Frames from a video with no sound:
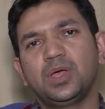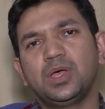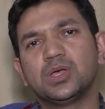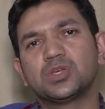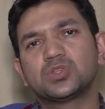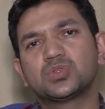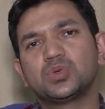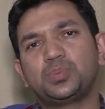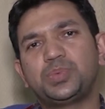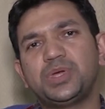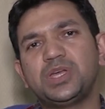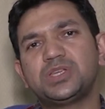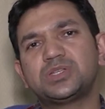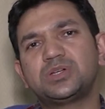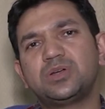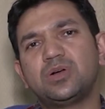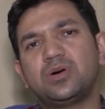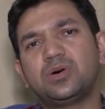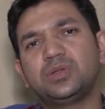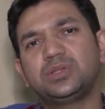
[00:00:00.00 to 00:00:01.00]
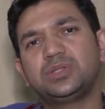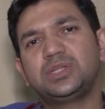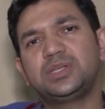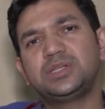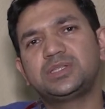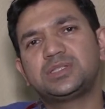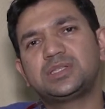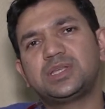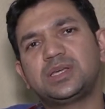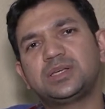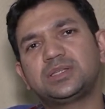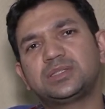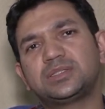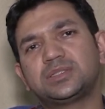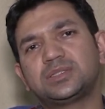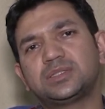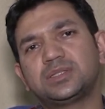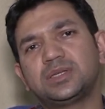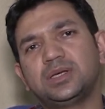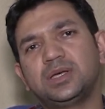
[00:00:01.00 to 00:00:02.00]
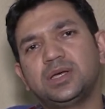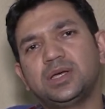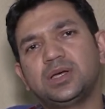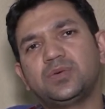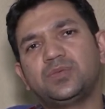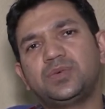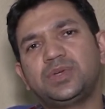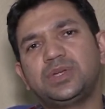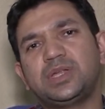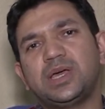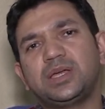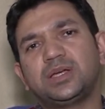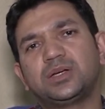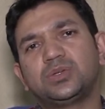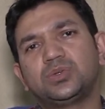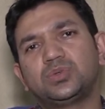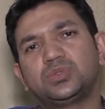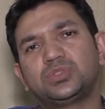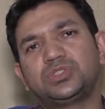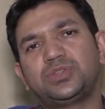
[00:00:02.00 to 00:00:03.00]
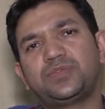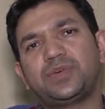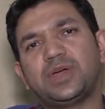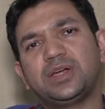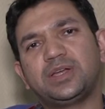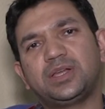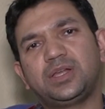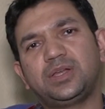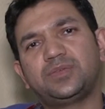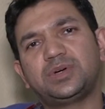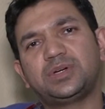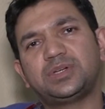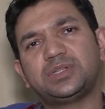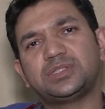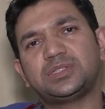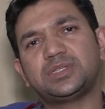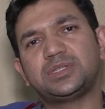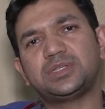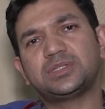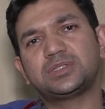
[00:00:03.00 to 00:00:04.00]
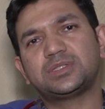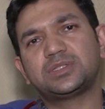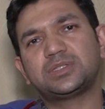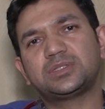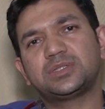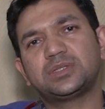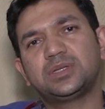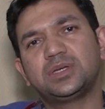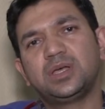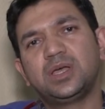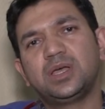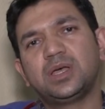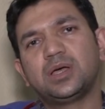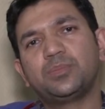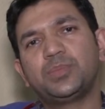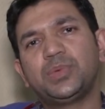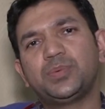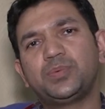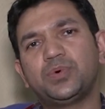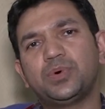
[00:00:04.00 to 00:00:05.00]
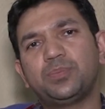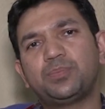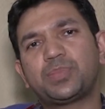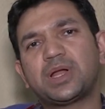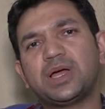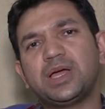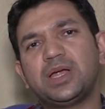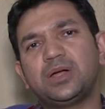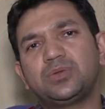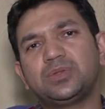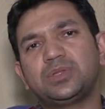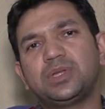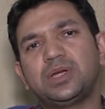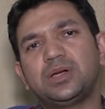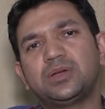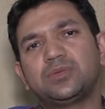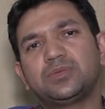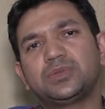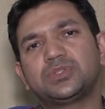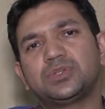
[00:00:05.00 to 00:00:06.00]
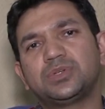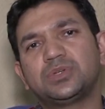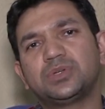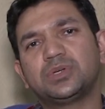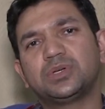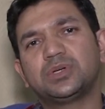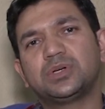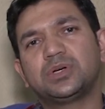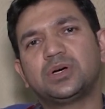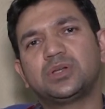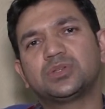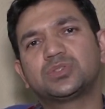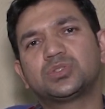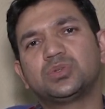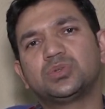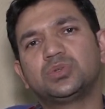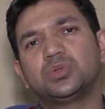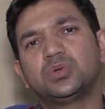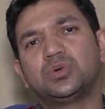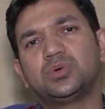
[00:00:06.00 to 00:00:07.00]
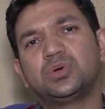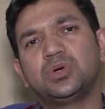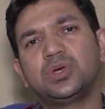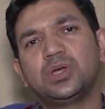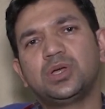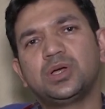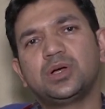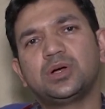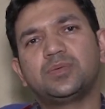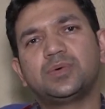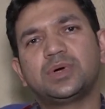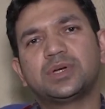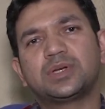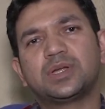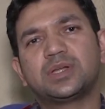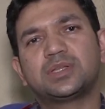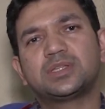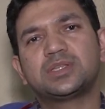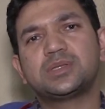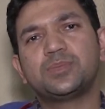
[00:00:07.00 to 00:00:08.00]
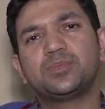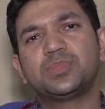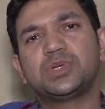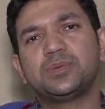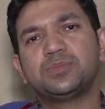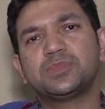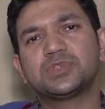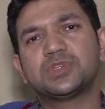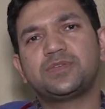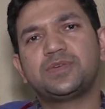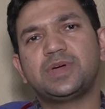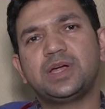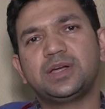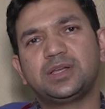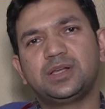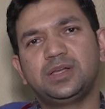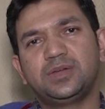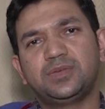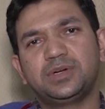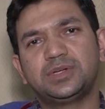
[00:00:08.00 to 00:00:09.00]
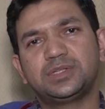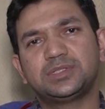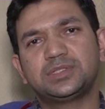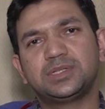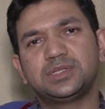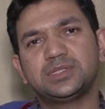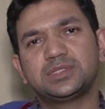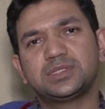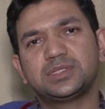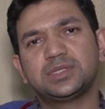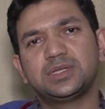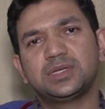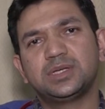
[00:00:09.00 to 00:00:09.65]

So based on these things, we diagnose the fatty liver disease. Prior to that, we should also know what are the symptoms of fatty liver disease.